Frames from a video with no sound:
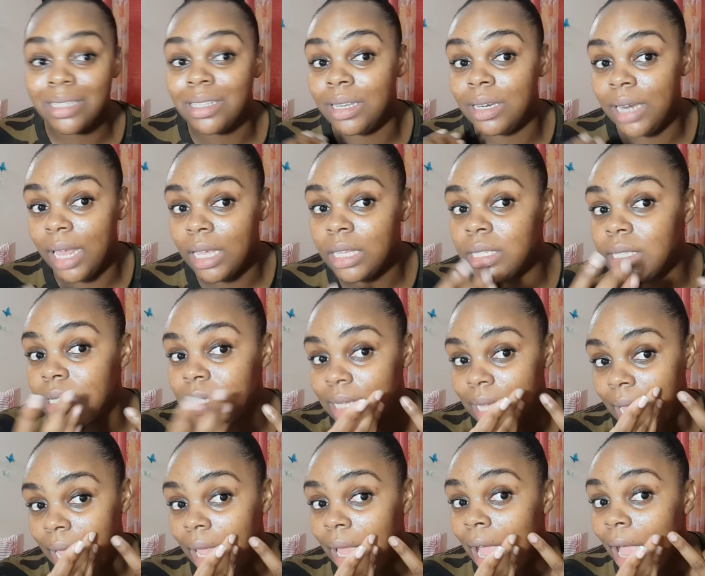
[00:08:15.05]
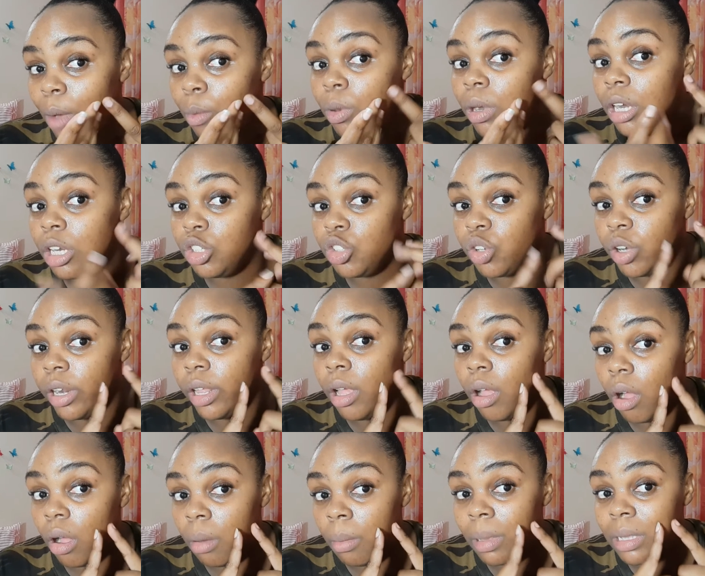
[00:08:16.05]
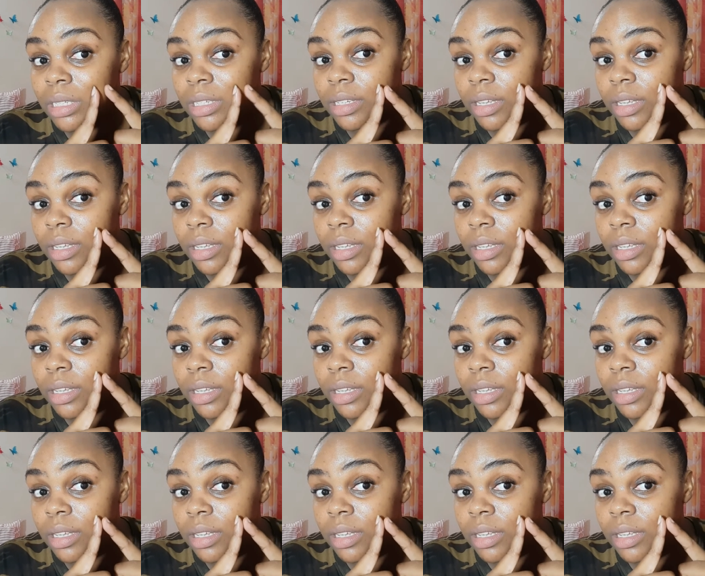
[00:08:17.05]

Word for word: the next day I will literally come and